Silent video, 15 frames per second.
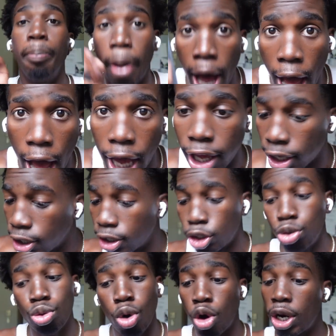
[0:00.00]
Bye.
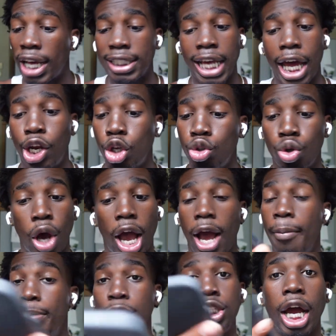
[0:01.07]
You know, that's how I know you
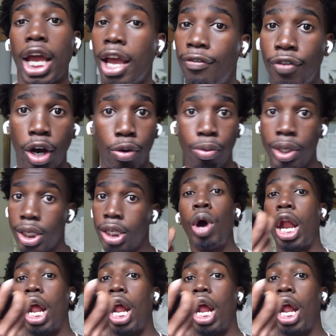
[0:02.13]
a bitch I can't fuck with. You